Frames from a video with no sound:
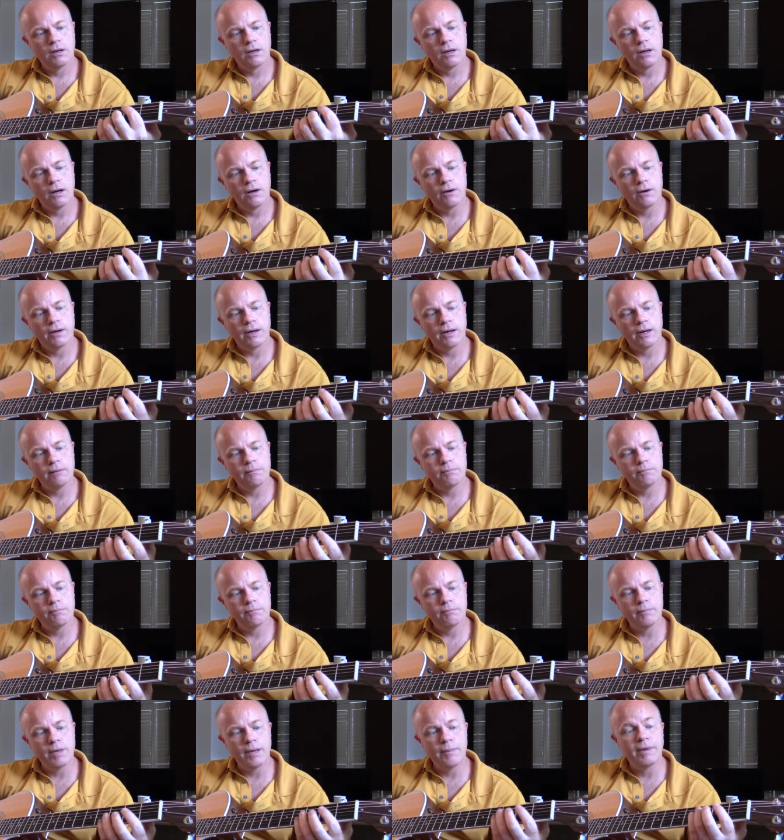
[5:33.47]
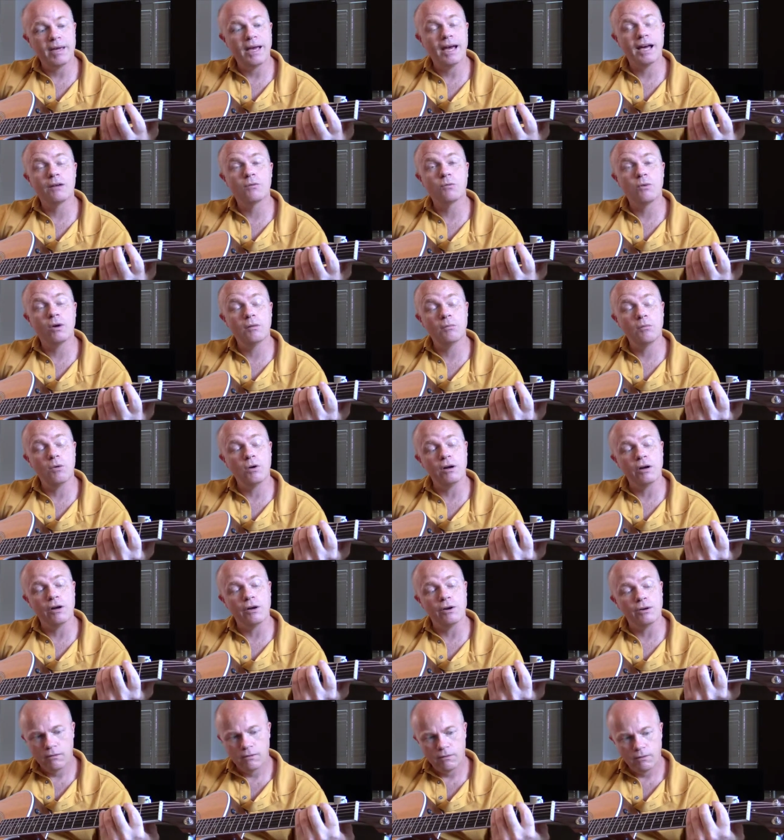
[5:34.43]
Okay, maybe add one more
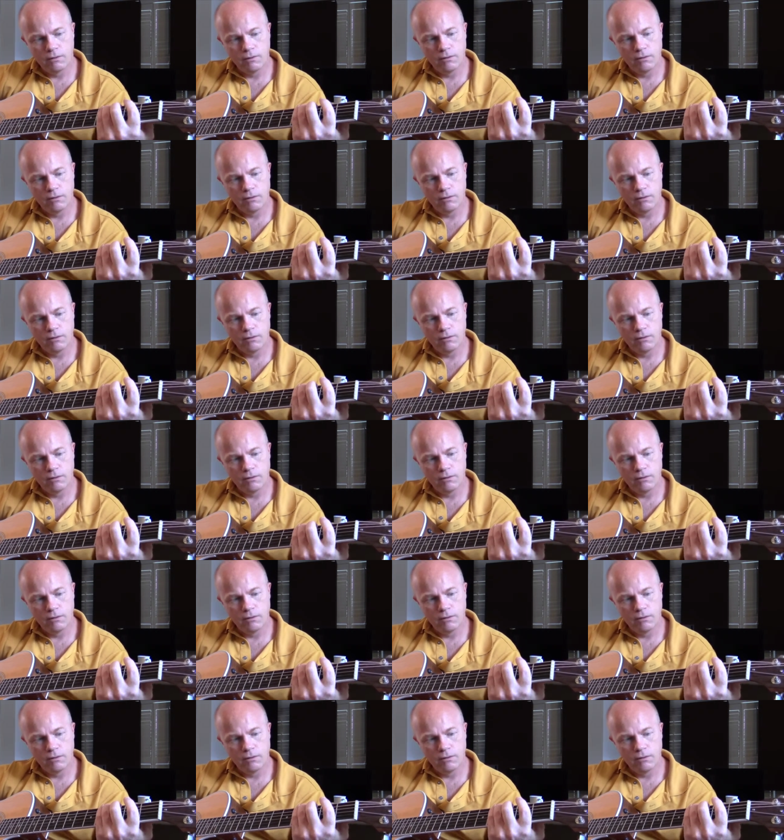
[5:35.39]
note.